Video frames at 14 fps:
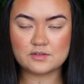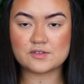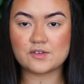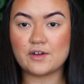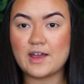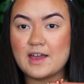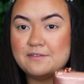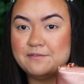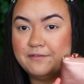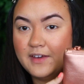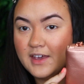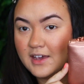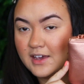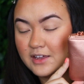So I
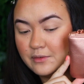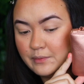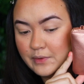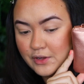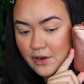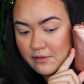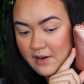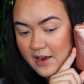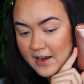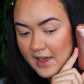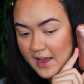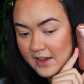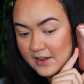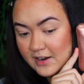figured we'd go right
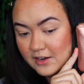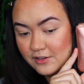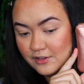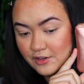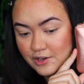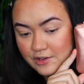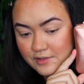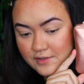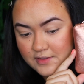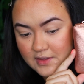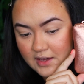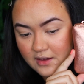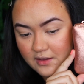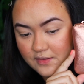ahead and use
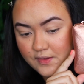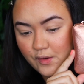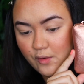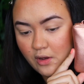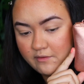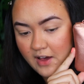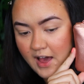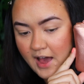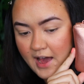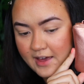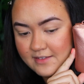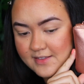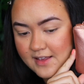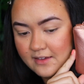the Zoeva
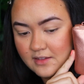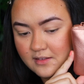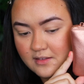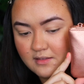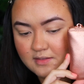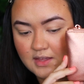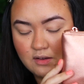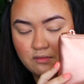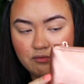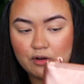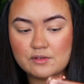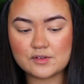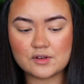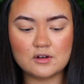eye set. This is the
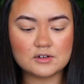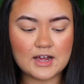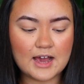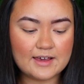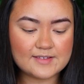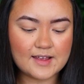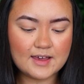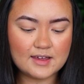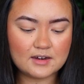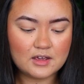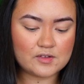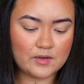rose gold eye set.